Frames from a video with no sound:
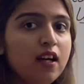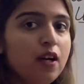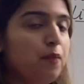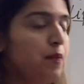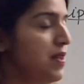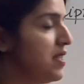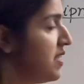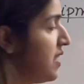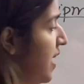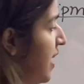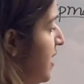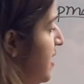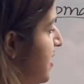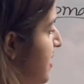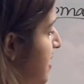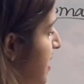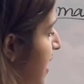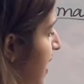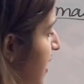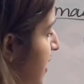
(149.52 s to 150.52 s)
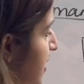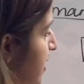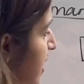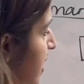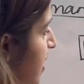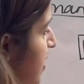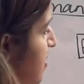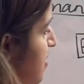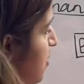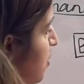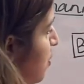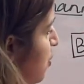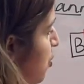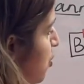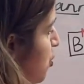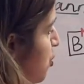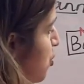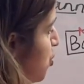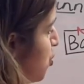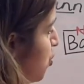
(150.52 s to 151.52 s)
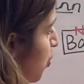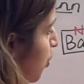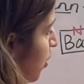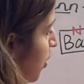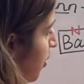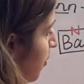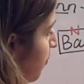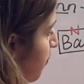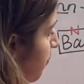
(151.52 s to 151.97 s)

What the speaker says: Besides that, there is a sugar.